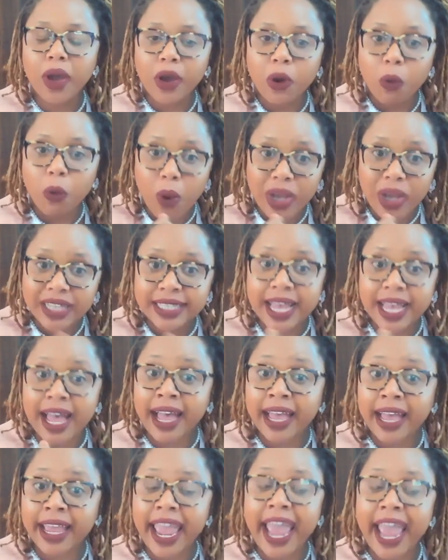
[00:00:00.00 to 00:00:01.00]
was
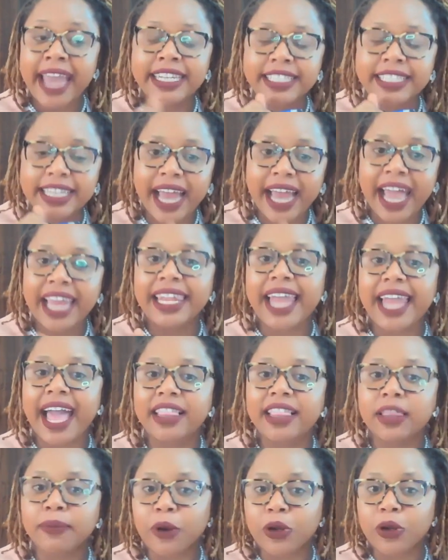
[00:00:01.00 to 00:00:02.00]
I and did I like
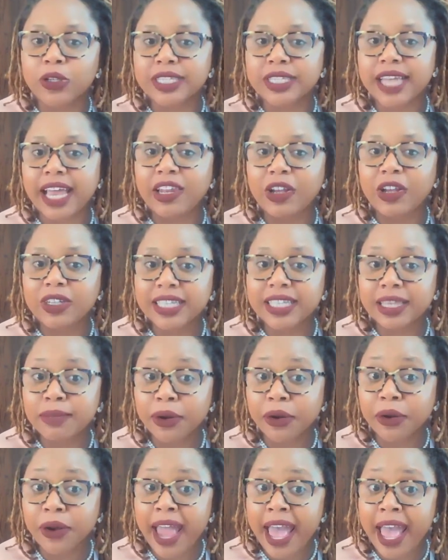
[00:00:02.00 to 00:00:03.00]
the person I looked in the
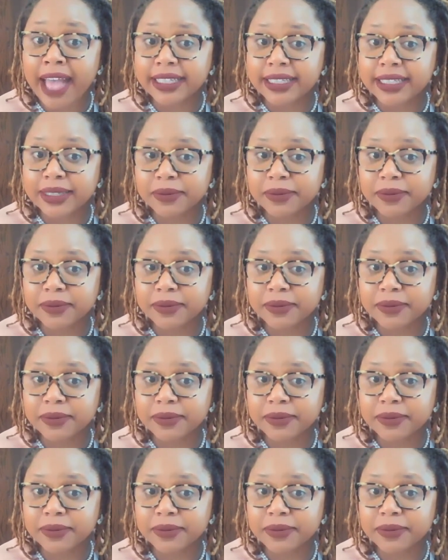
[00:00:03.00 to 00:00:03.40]
mirror at?